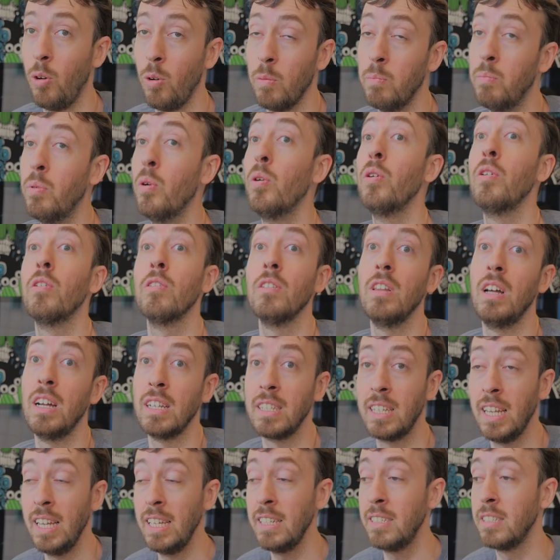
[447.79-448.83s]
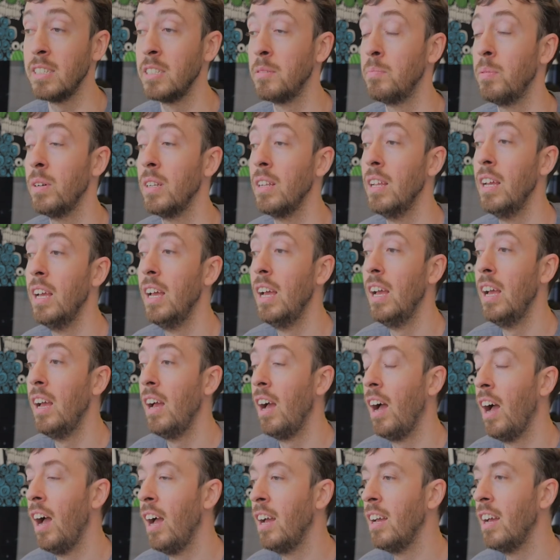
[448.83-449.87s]
Or borderline cases, but...
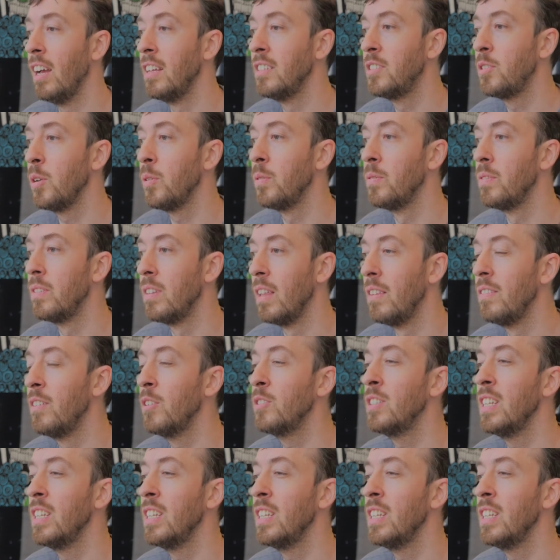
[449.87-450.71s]
So there's